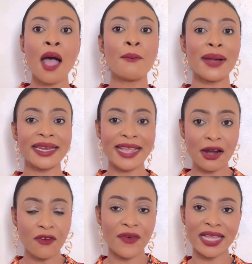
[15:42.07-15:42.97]
But
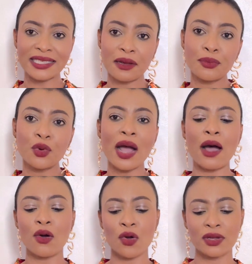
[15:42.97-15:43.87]
Yara, for example,
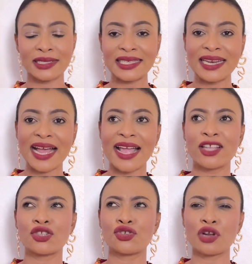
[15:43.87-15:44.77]
I'll consider a
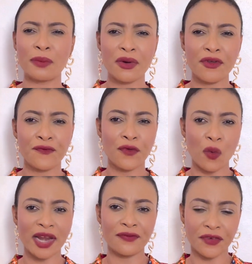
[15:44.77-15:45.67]
strawberry
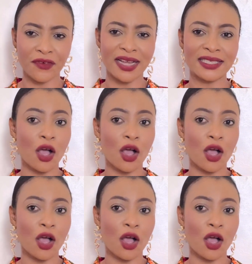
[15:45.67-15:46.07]
forward fragrance,